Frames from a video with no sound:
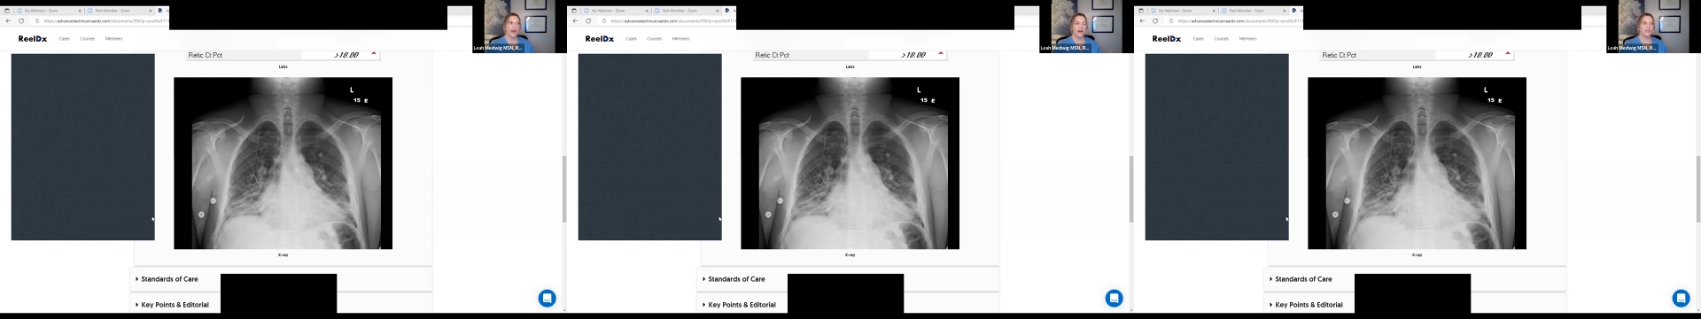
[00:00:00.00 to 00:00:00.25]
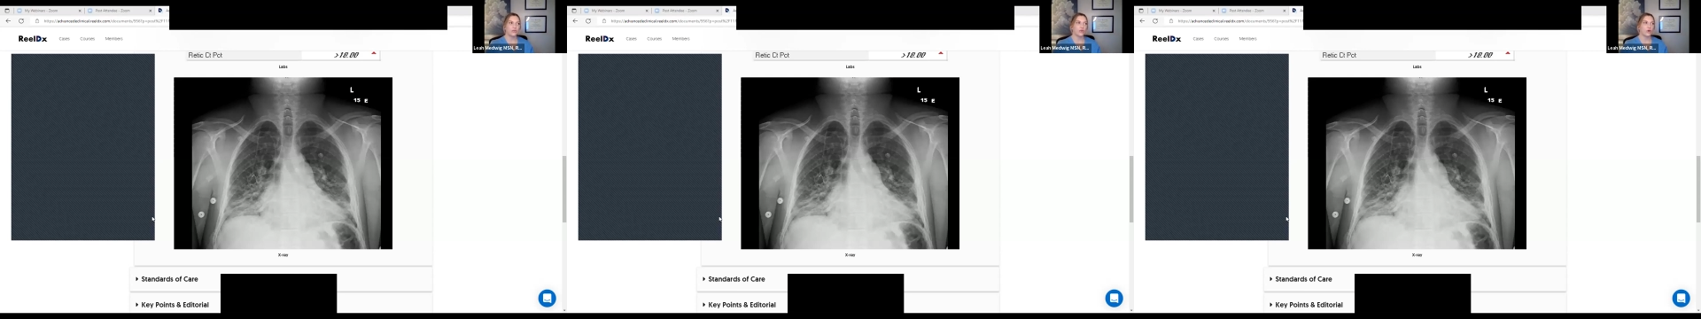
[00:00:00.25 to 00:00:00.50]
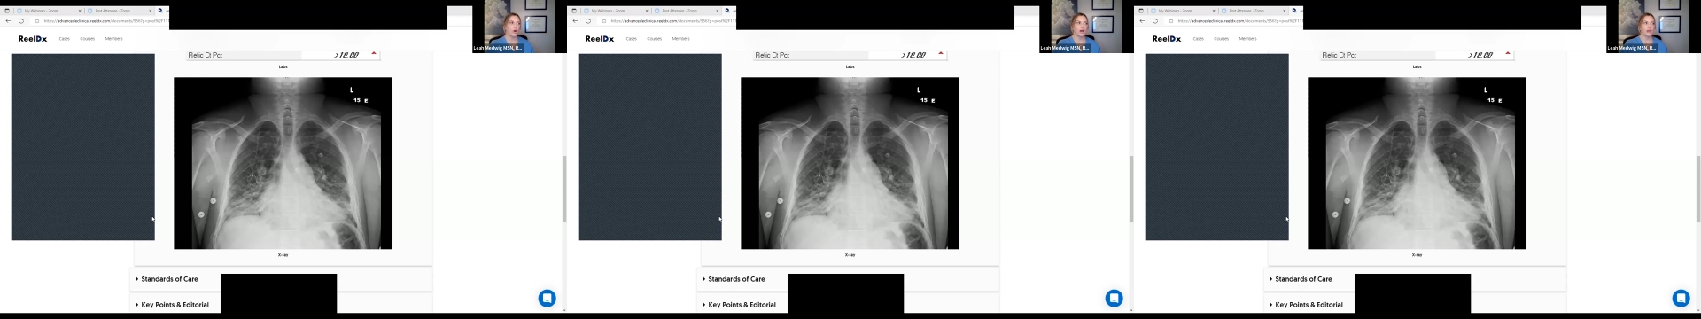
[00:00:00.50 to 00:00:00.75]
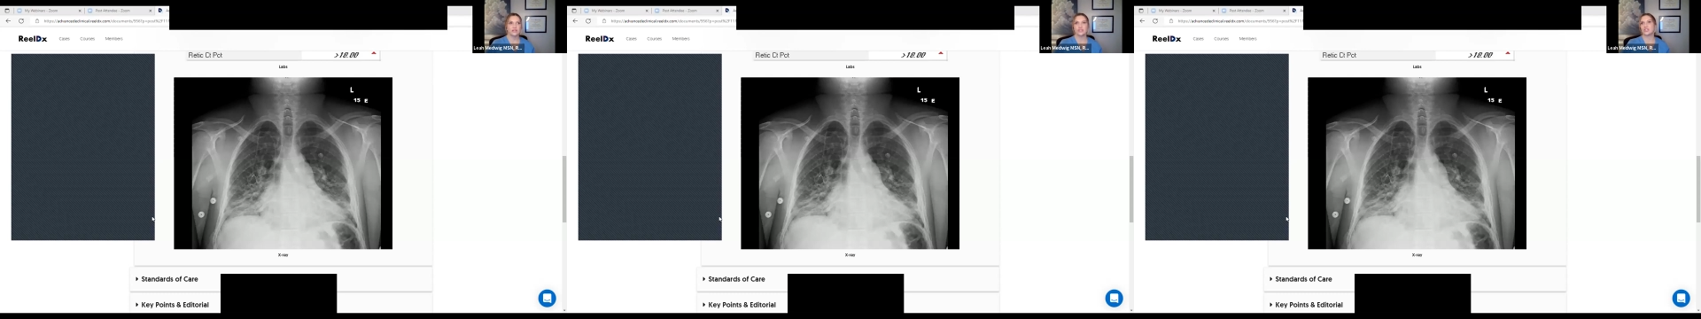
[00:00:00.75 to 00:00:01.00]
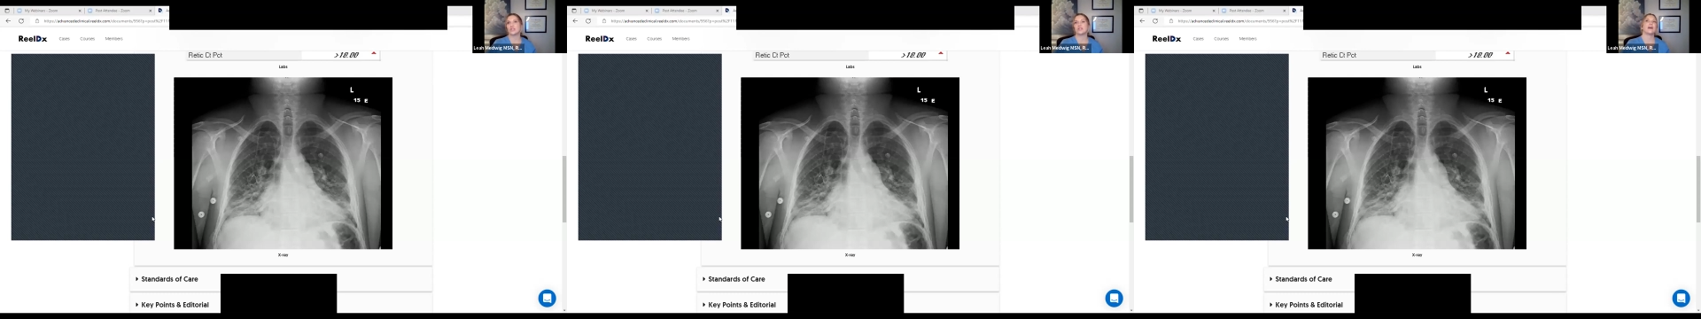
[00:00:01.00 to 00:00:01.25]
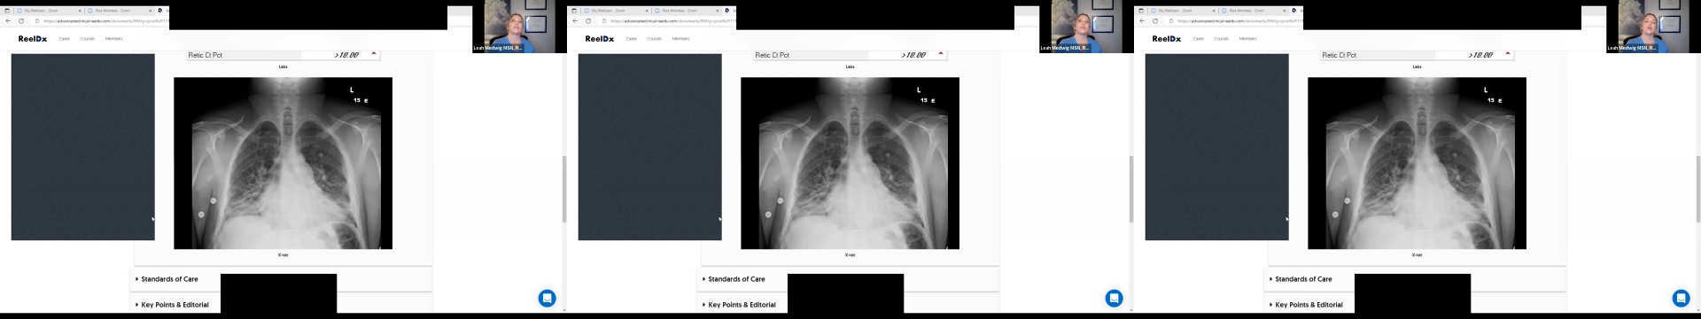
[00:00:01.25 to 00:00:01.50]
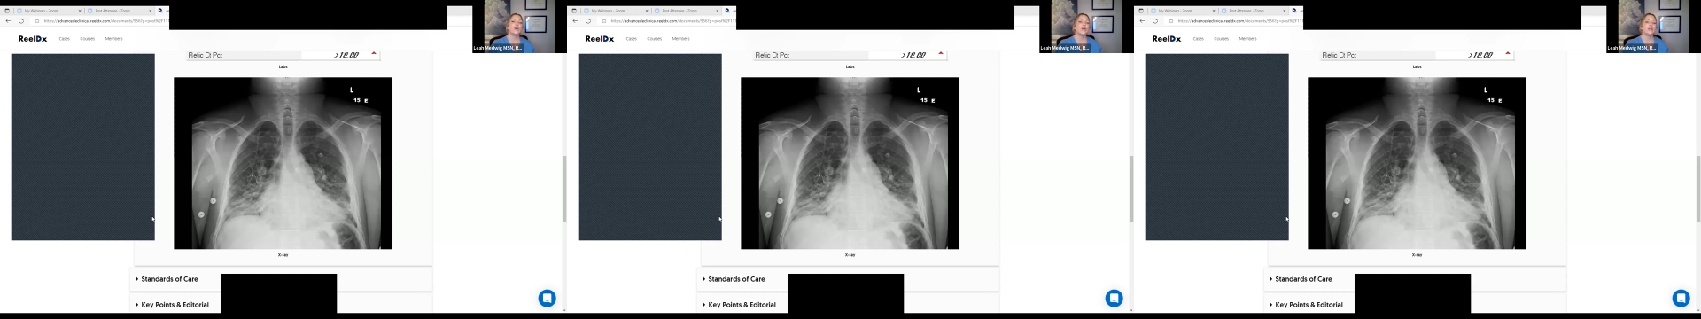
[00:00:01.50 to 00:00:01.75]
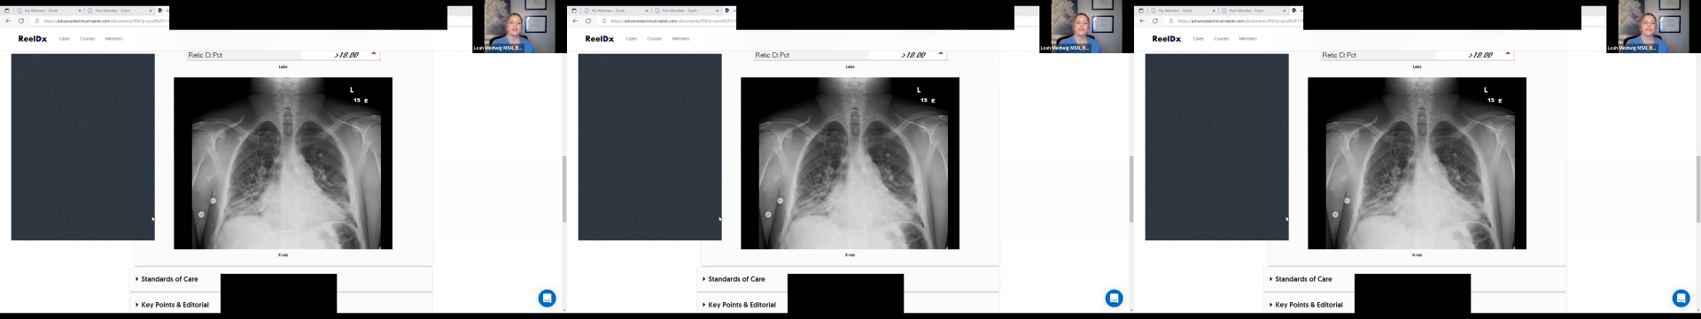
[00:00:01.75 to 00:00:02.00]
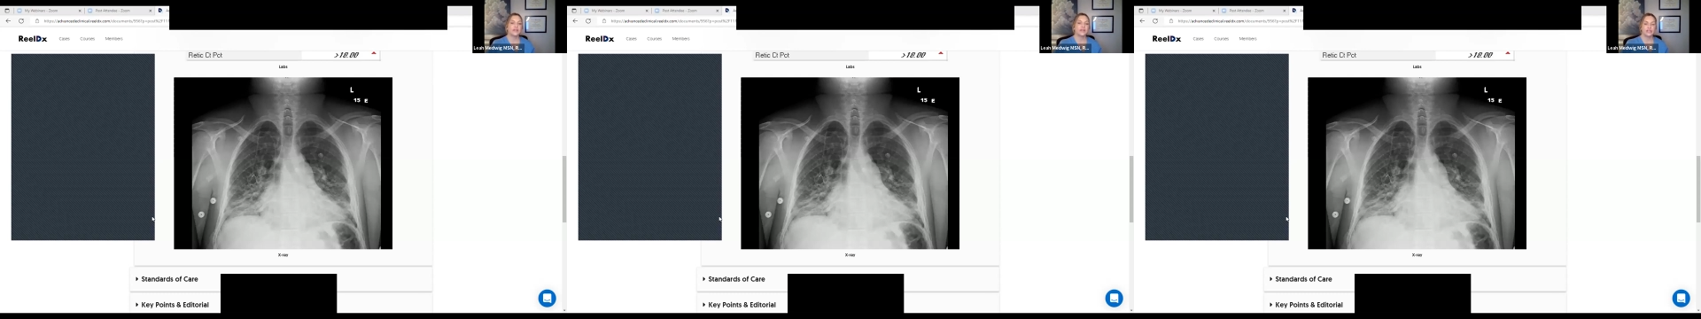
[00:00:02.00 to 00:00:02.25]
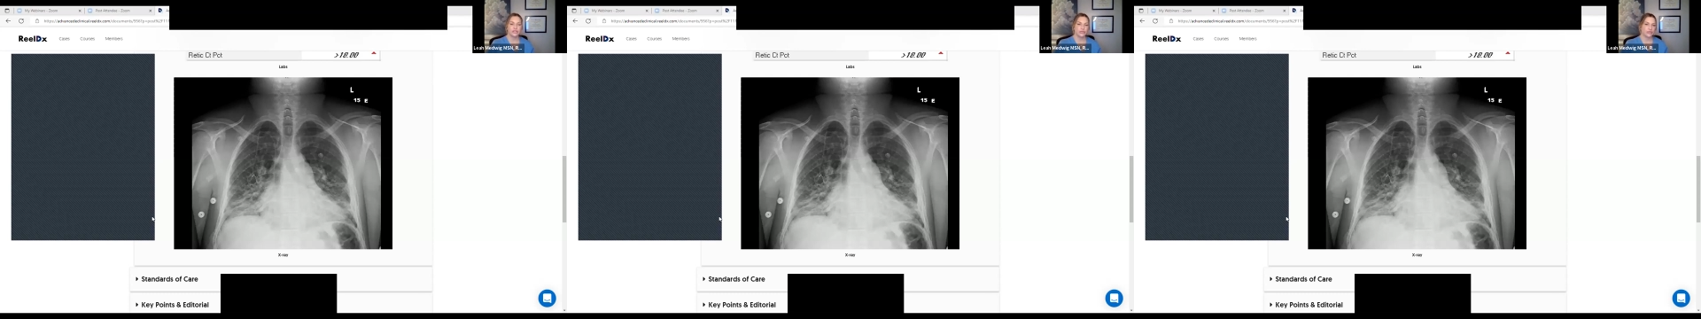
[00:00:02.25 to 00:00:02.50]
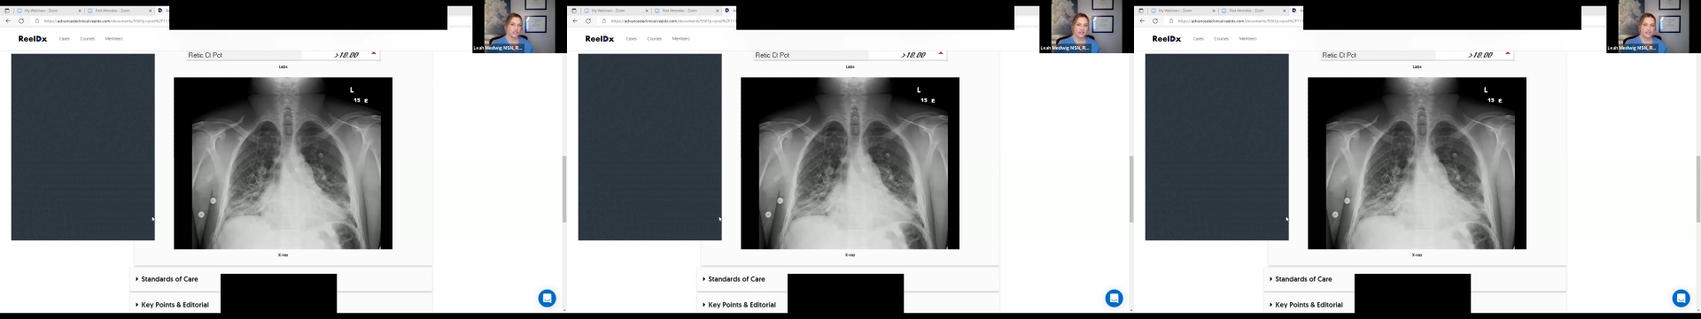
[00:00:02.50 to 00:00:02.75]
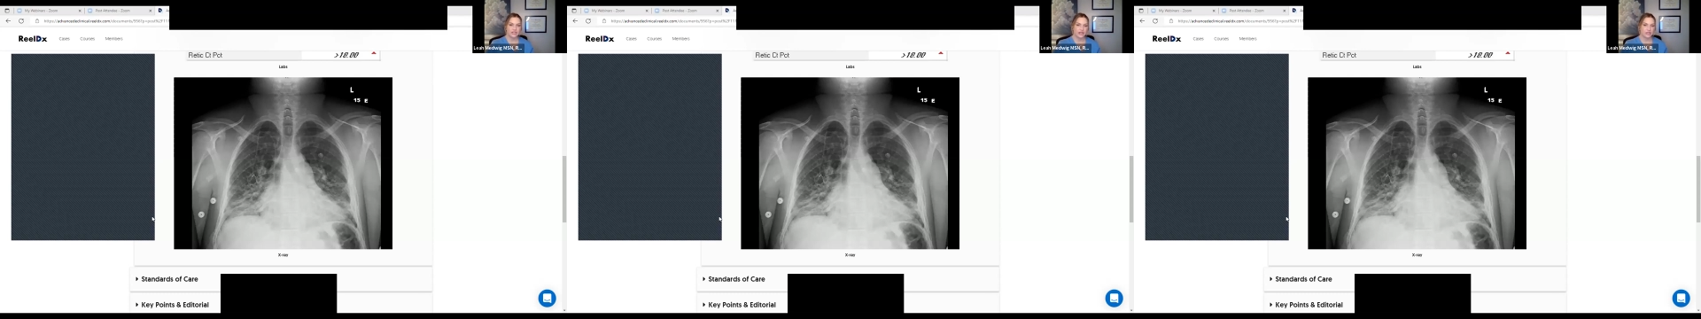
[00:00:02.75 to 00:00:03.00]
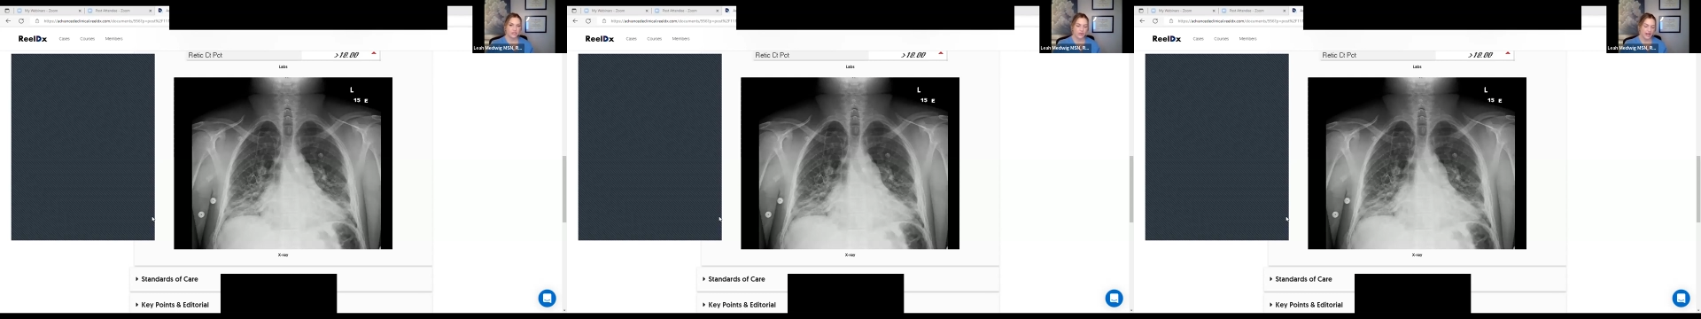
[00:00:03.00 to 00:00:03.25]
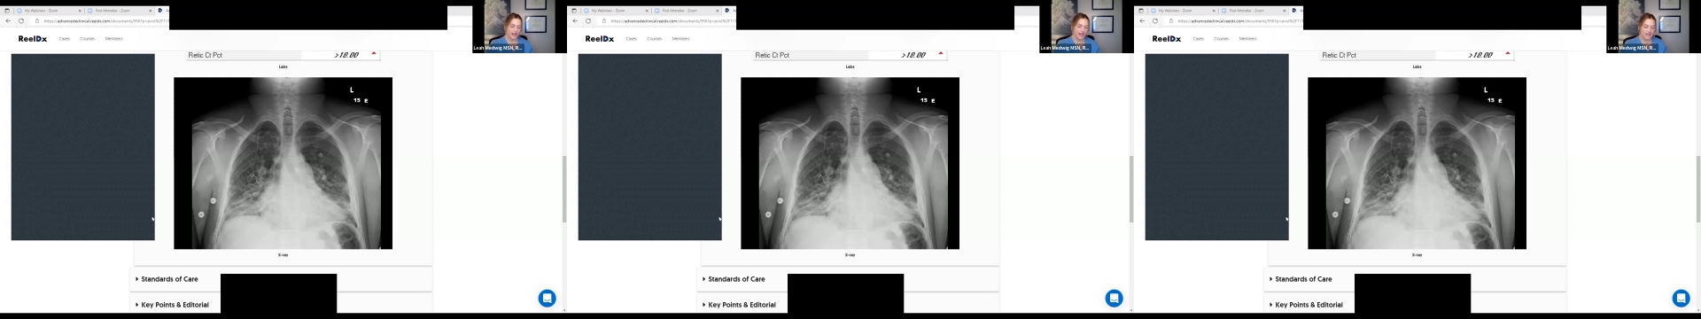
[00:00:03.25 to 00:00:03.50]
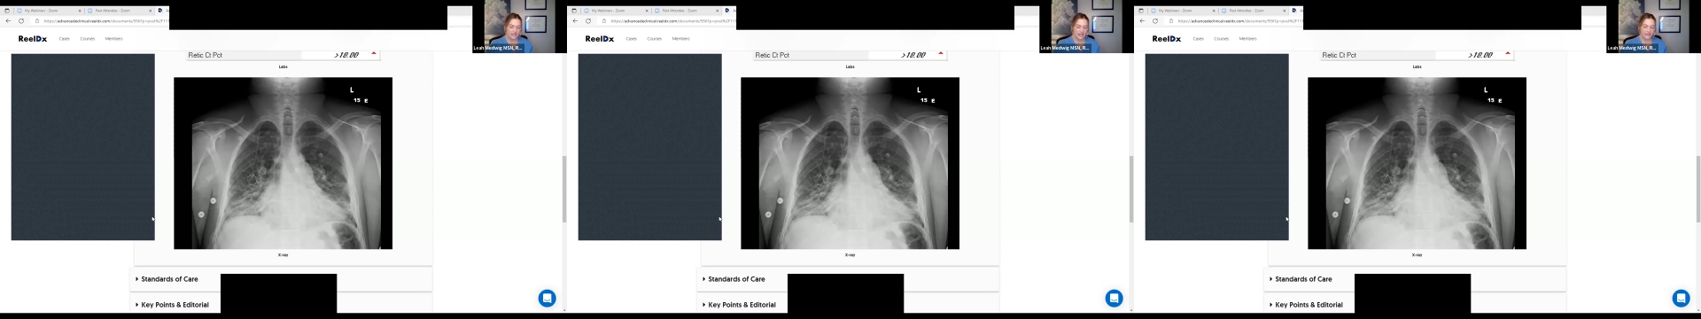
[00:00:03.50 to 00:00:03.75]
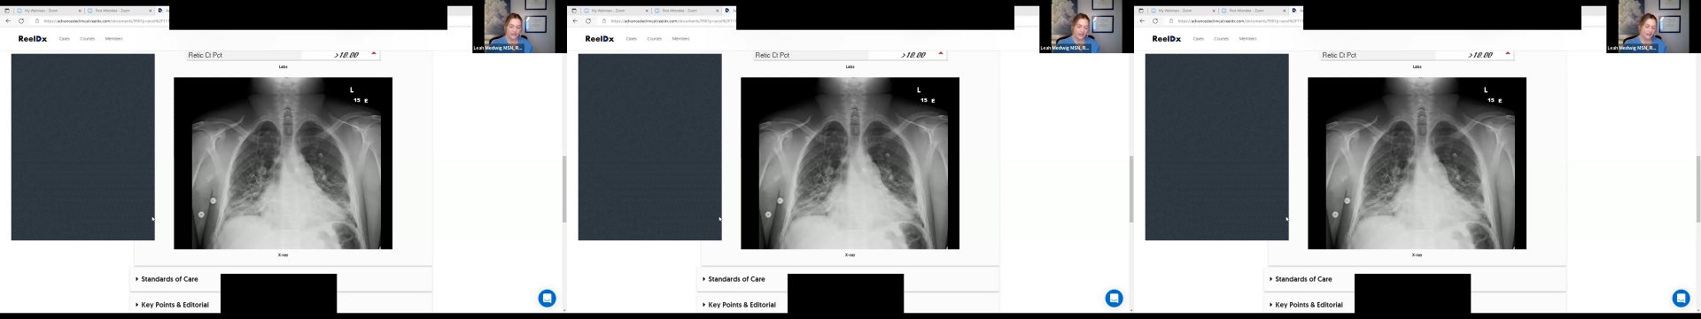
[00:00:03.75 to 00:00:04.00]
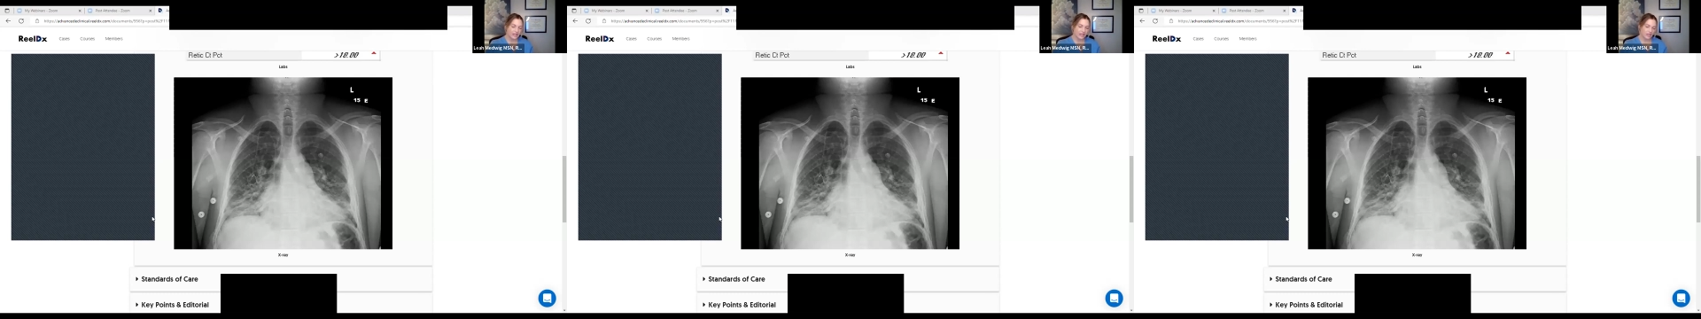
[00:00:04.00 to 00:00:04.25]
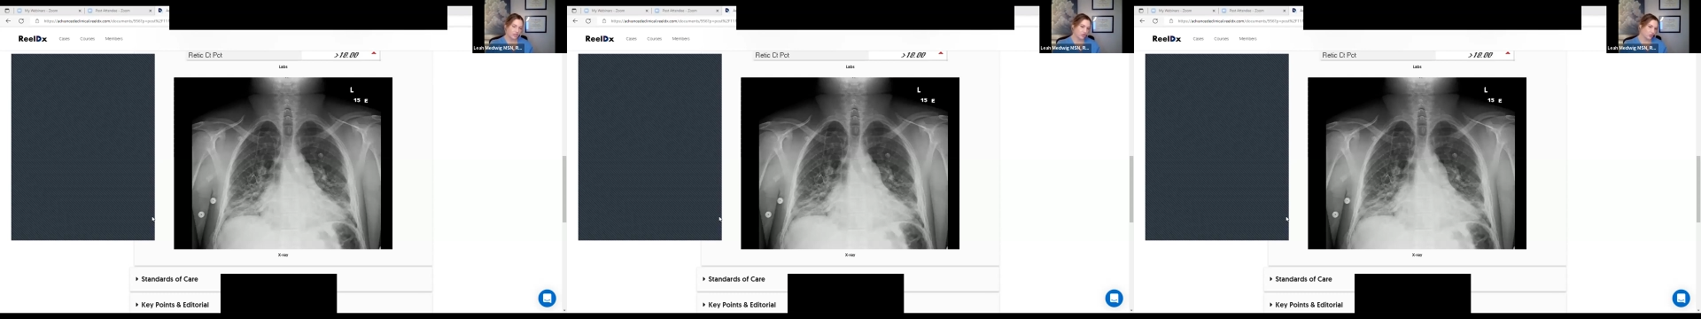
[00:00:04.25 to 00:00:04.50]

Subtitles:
[unreadable: no face in view]